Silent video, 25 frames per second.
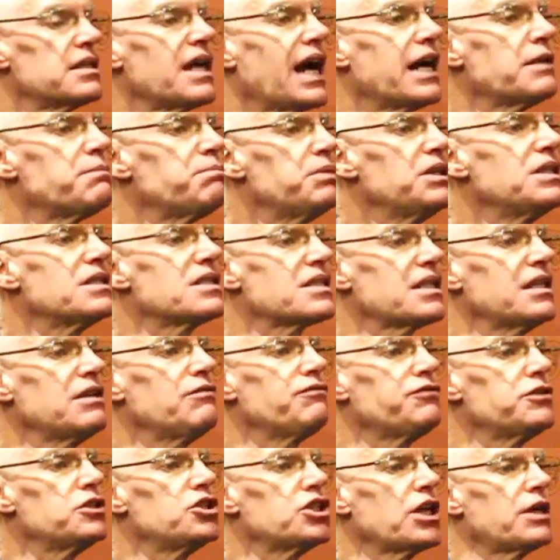and had been seen
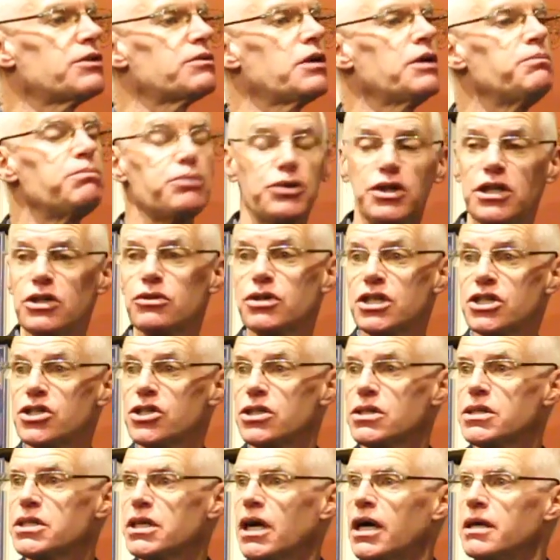for gener- and
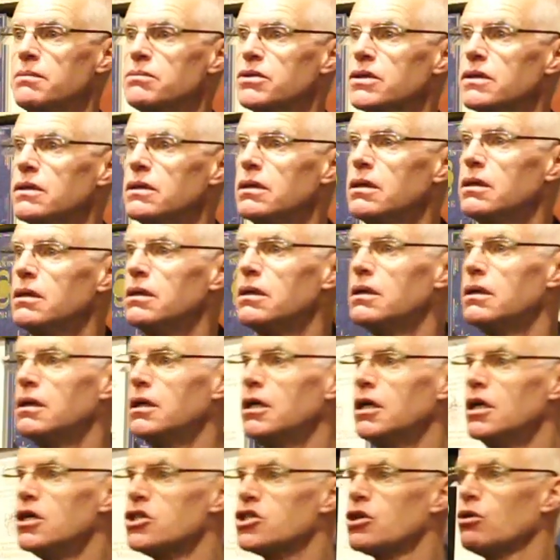pre-Christian times.
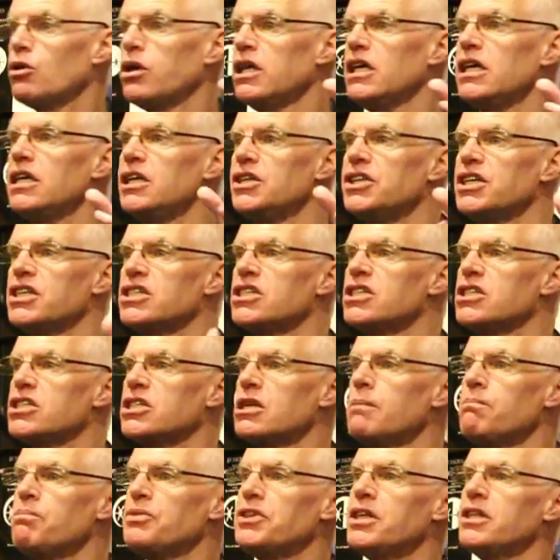So clearly this is
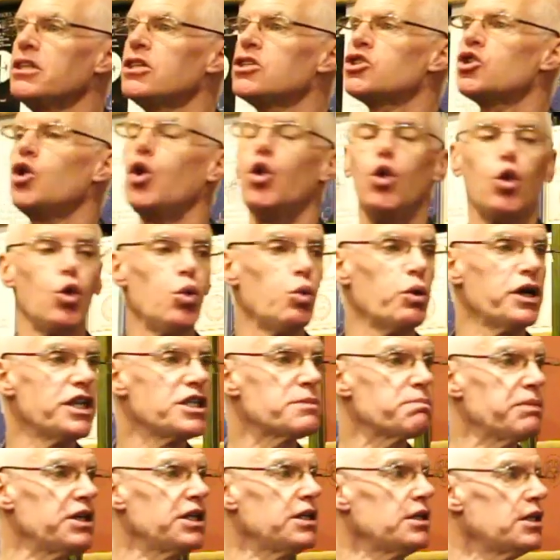something that's always
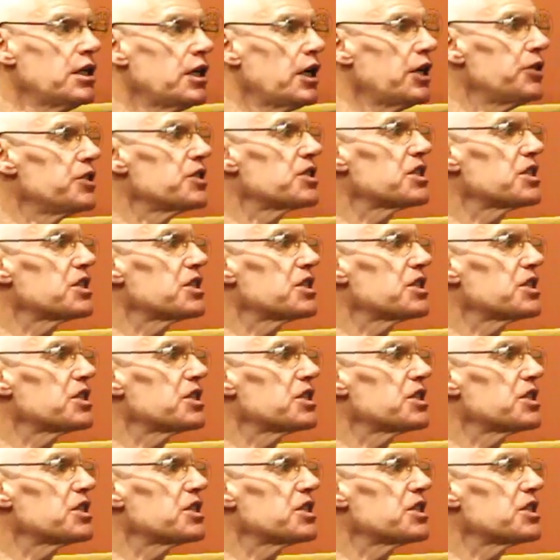been there that